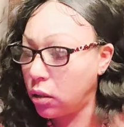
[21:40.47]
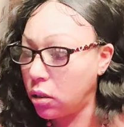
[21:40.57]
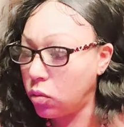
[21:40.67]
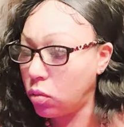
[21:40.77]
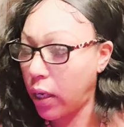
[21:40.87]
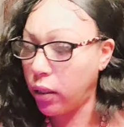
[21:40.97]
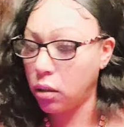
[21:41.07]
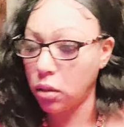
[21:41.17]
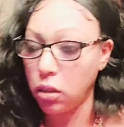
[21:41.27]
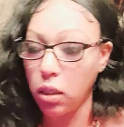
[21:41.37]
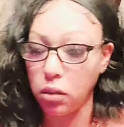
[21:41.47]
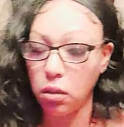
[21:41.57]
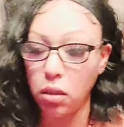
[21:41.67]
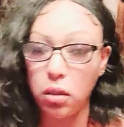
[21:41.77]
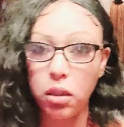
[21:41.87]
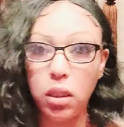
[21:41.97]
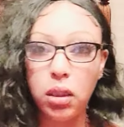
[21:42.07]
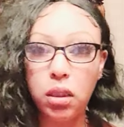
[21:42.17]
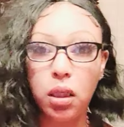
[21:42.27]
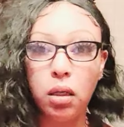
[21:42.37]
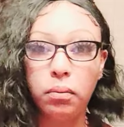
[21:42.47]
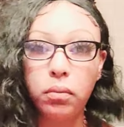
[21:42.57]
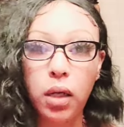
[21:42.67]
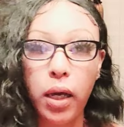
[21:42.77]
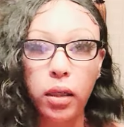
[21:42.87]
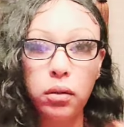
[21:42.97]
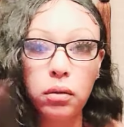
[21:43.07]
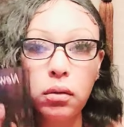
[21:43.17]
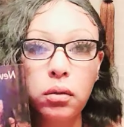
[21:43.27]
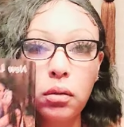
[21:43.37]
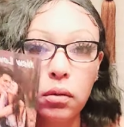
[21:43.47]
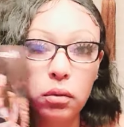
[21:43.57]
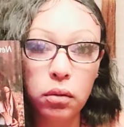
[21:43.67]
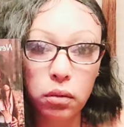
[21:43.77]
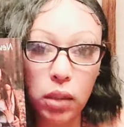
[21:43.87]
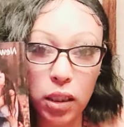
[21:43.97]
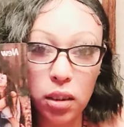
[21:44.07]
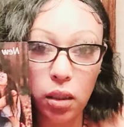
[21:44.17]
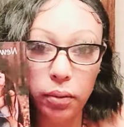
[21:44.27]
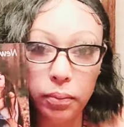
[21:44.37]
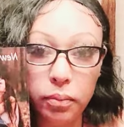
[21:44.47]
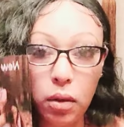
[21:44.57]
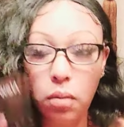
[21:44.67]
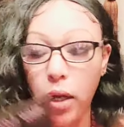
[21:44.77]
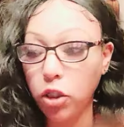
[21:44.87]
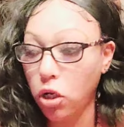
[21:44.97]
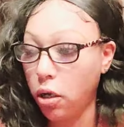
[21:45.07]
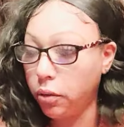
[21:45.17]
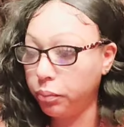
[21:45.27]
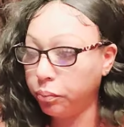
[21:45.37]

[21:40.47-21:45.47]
This is who they, this, this, this, this is them, okay? That's them. All right, y'all?